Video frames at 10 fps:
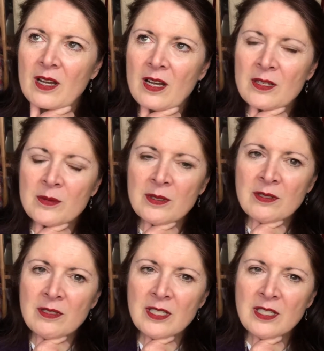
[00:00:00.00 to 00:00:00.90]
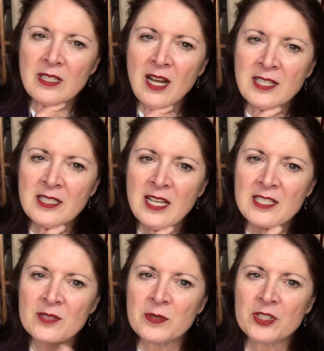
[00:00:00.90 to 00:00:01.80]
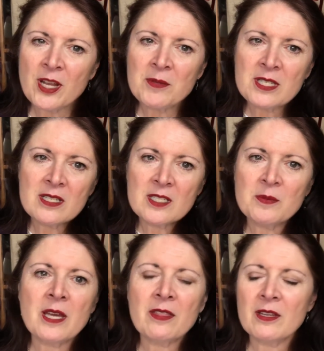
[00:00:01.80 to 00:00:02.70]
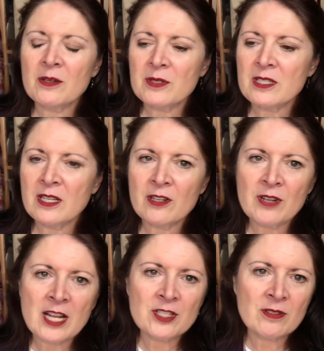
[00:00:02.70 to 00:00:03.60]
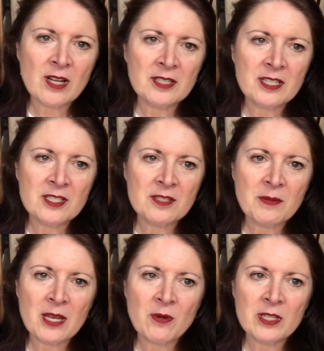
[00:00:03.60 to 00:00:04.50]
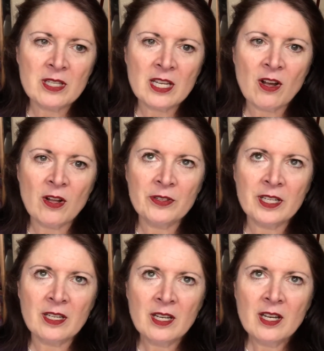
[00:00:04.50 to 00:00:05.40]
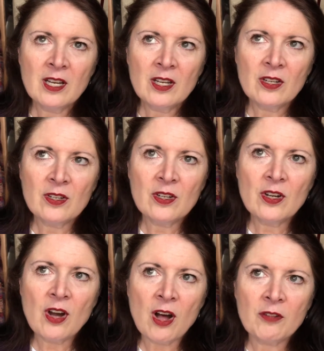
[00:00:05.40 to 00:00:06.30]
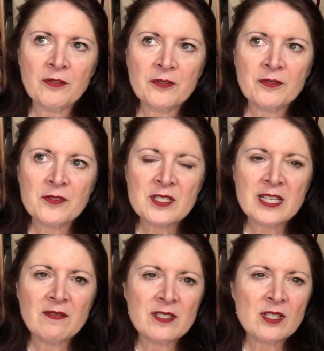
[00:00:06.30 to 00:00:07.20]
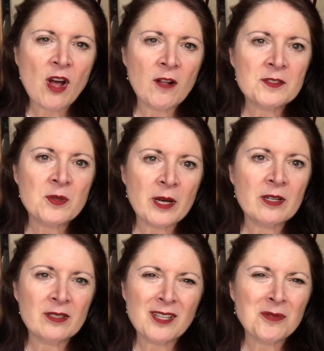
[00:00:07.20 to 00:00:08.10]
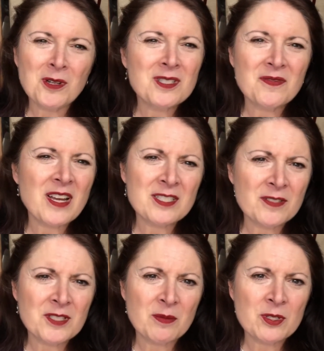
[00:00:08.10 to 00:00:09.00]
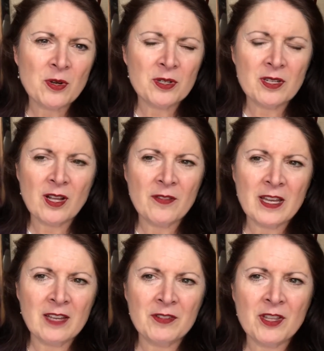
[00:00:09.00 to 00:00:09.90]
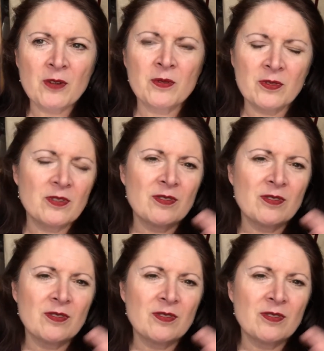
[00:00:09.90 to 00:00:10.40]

a, contest with Jamieson and Smith. It was an international contest to make what they called a golf sleeveless golf sweater. In other words, a vest of some sort. Uh, that even though